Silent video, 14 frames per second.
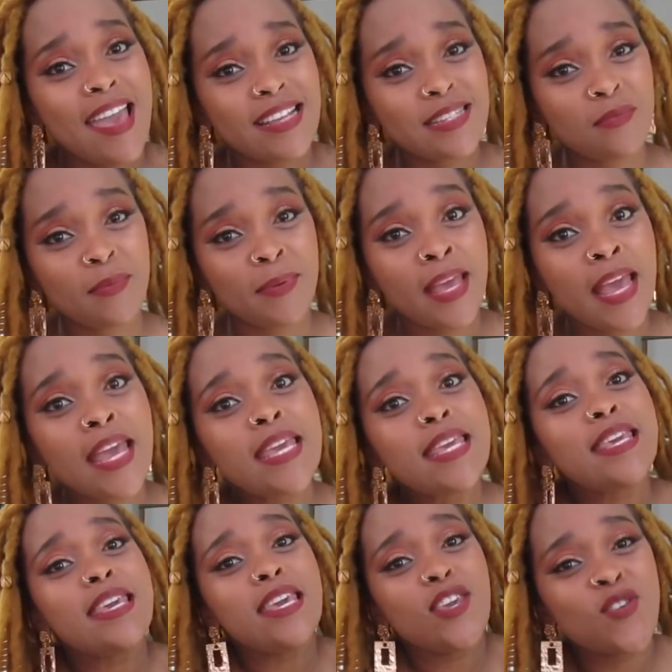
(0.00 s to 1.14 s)
baby.
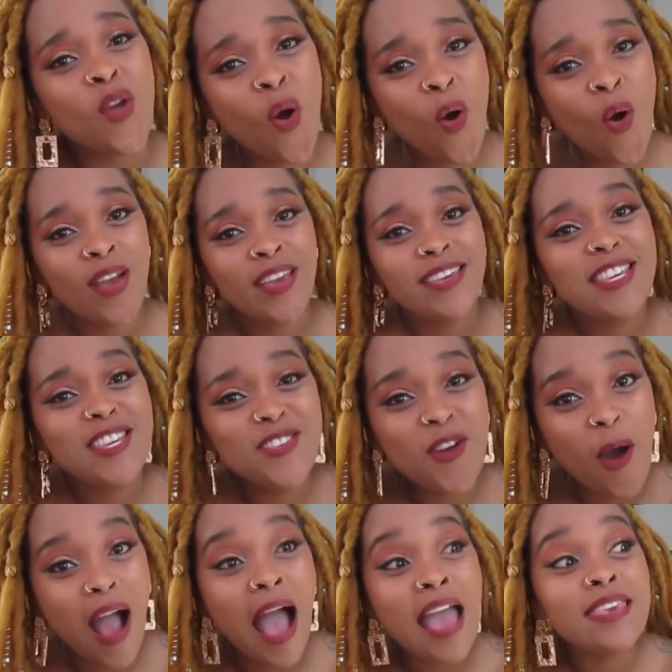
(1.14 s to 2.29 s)

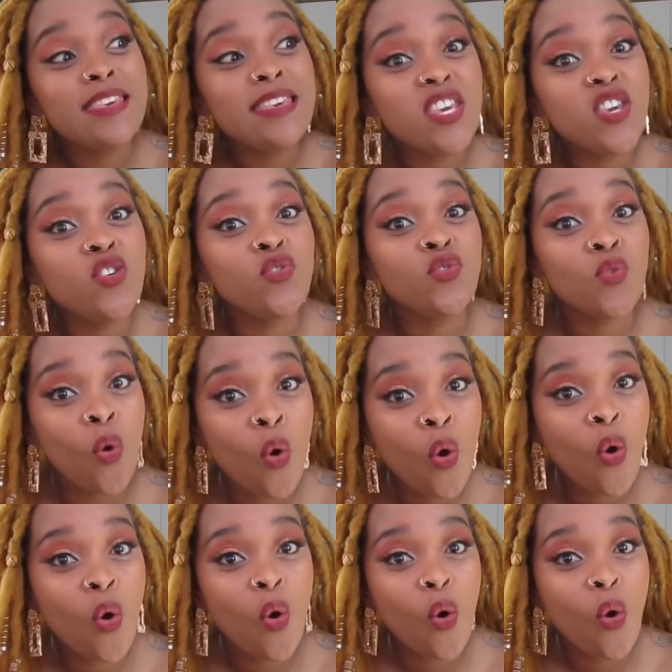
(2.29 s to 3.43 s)
Yo.
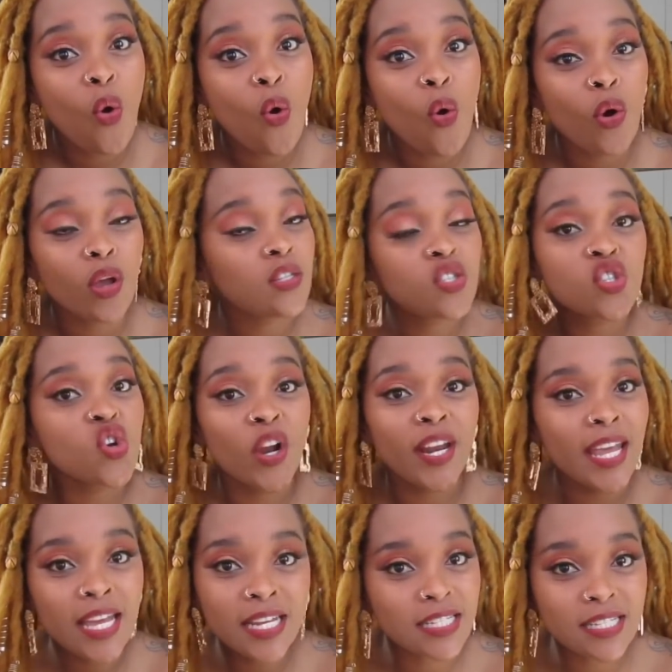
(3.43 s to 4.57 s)
It's not
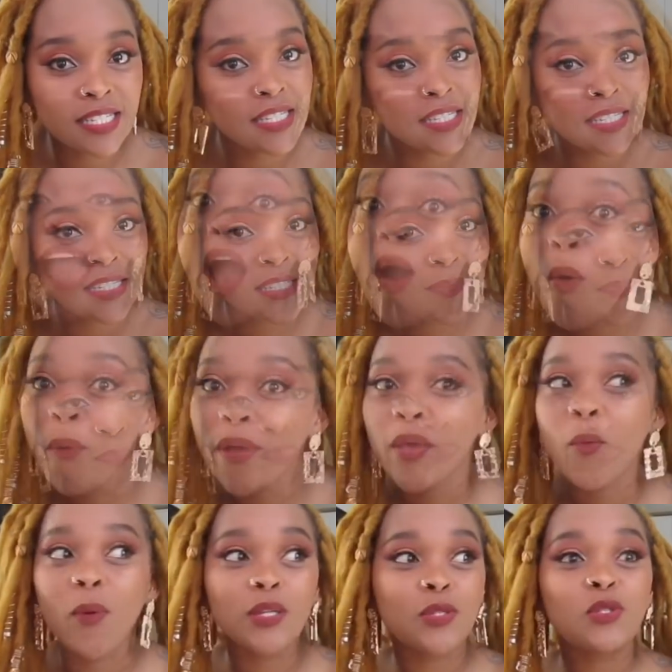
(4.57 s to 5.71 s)
it. Now he
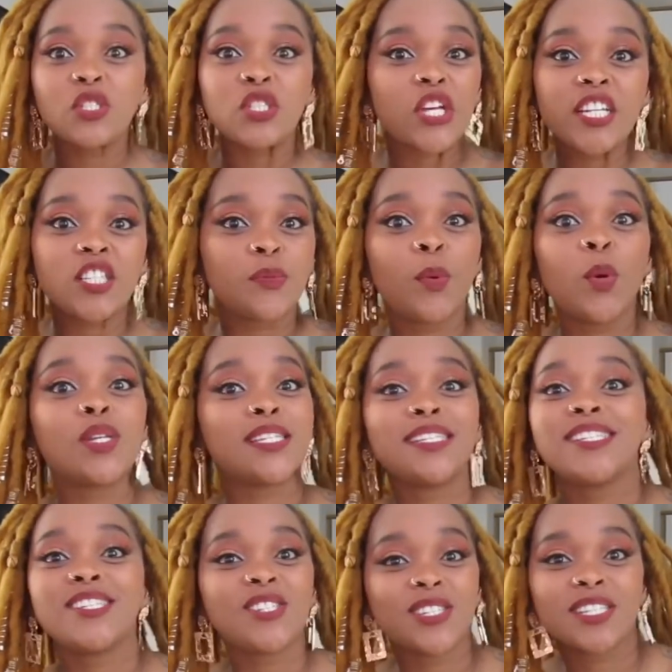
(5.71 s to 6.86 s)
wants to change
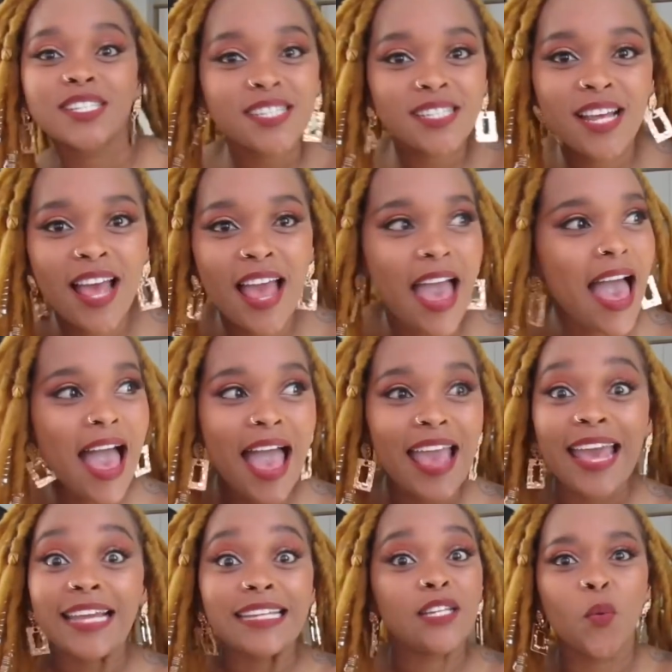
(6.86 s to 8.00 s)
positions.
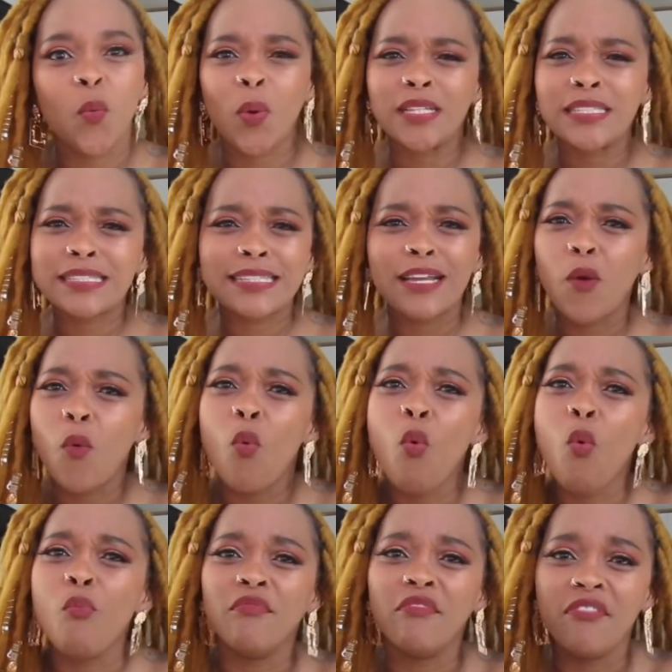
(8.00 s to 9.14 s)
And he wants
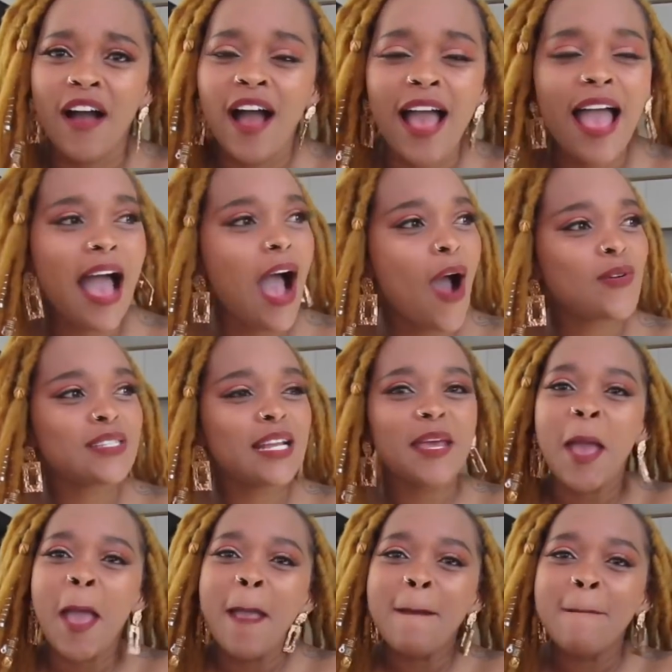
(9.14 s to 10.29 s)
umva. I was like,
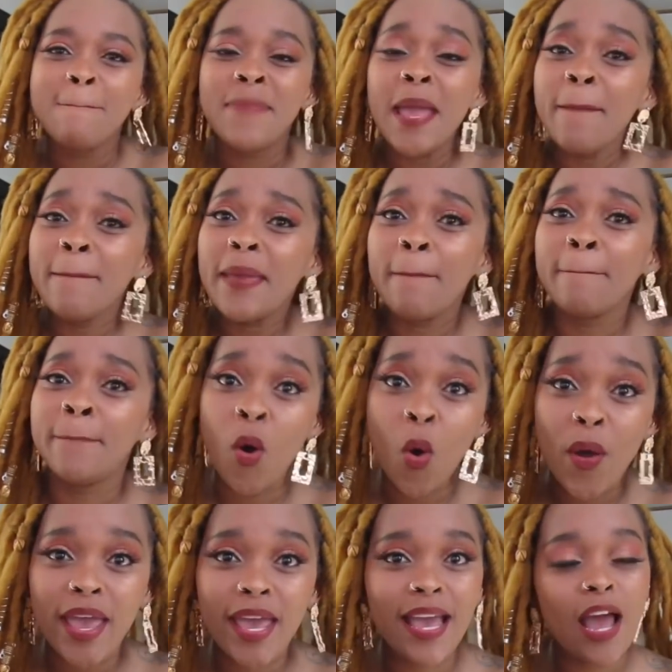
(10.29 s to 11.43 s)
baby
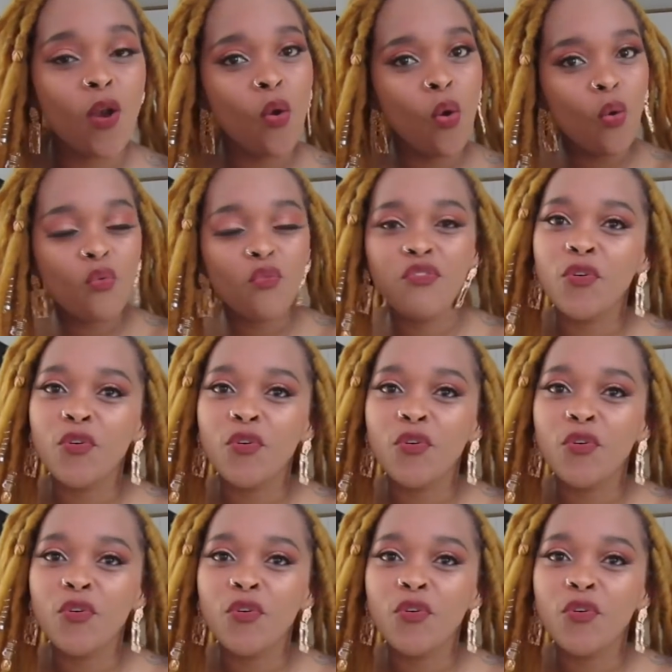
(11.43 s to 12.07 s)
boy, I look for